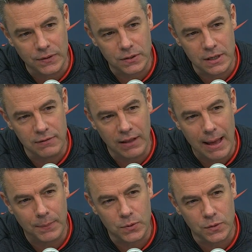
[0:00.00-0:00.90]
Steve
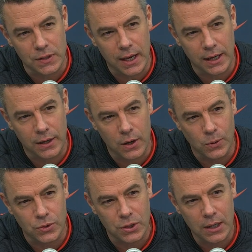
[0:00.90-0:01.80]
Lappas was the head
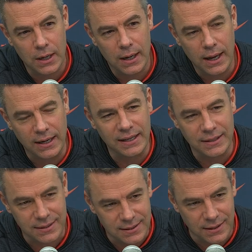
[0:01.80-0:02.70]
coach, and
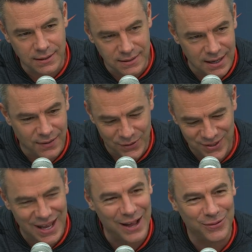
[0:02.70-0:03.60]
his son is on the
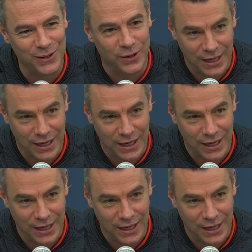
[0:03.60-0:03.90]
staff here.